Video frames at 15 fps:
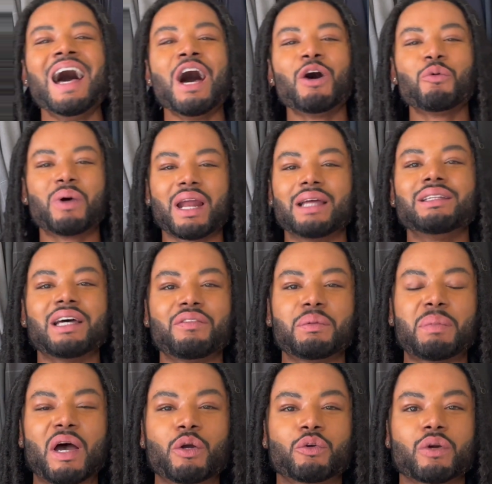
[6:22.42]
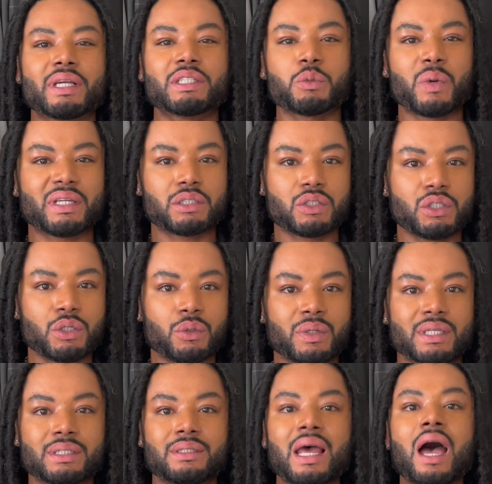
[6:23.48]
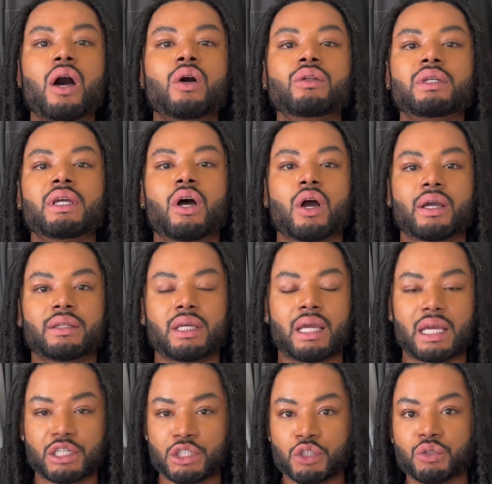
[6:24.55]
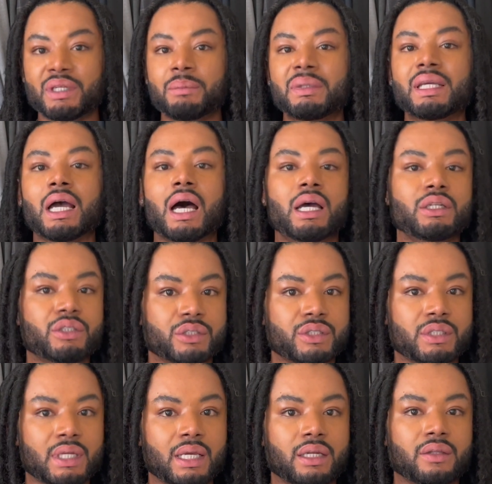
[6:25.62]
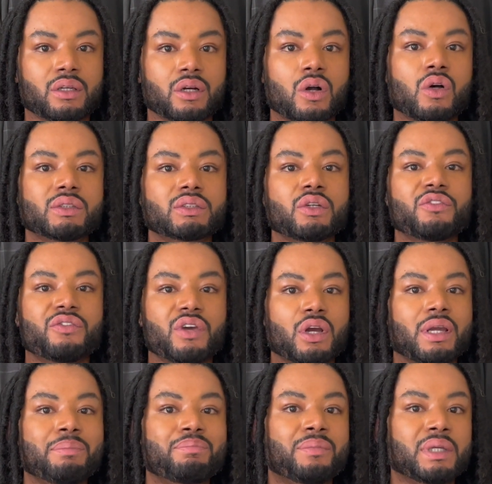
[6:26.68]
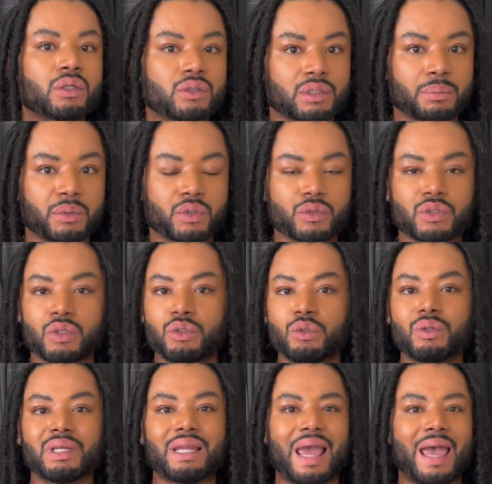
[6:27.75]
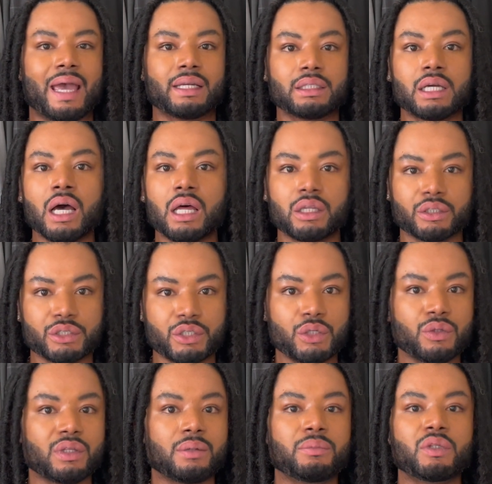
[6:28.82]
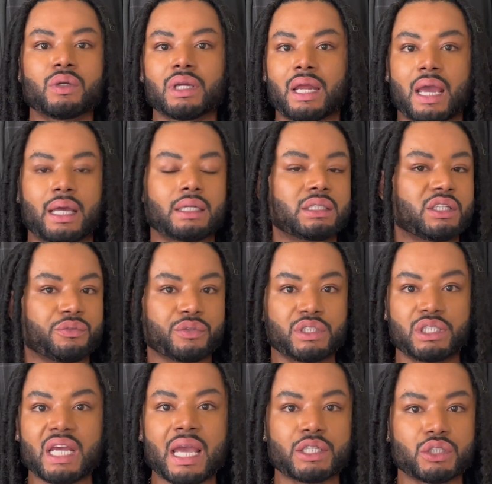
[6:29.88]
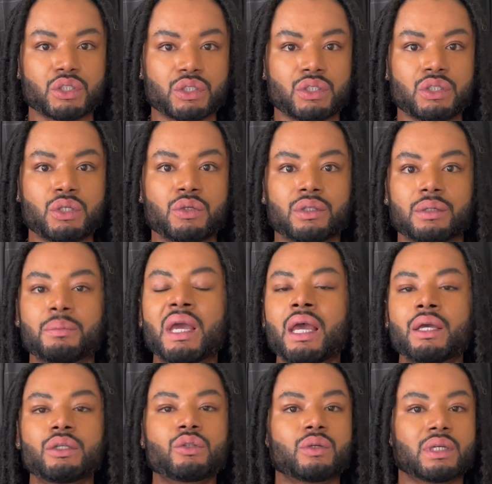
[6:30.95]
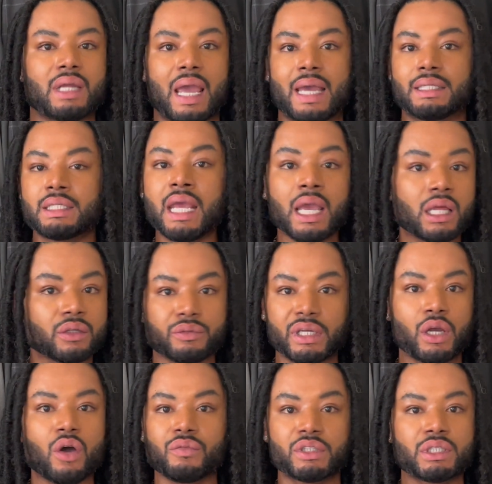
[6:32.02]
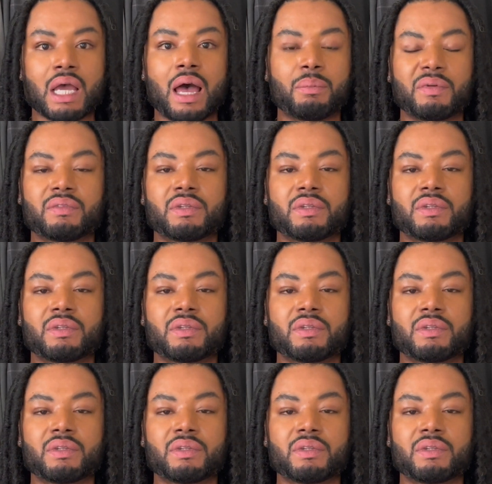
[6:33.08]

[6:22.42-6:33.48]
What I love about gray sweats too is not only are they extremely understated, they're also very buildable. So you can add color to them, you can add different textures to them, you can add tailoring over top of